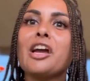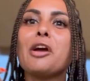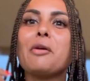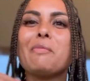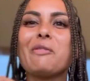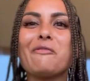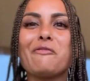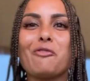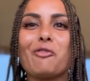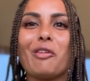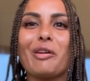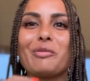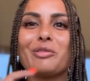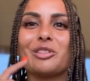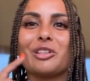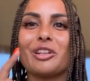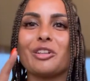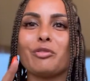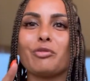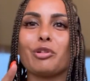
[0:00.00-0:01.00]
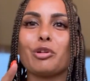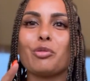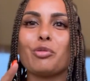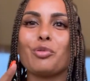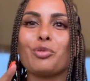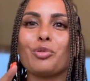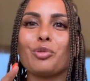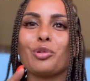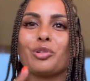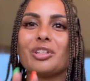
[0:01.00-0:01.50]
before I was going to
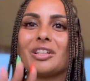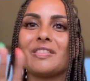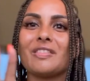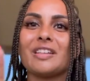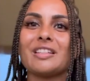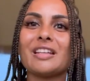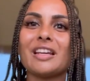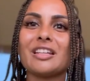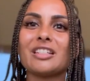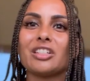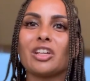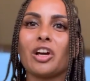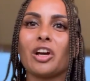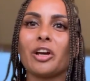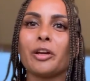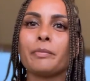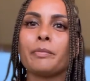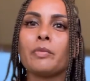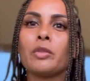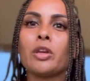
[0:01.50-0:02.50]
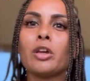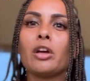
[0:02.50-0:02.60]
record in the daytime,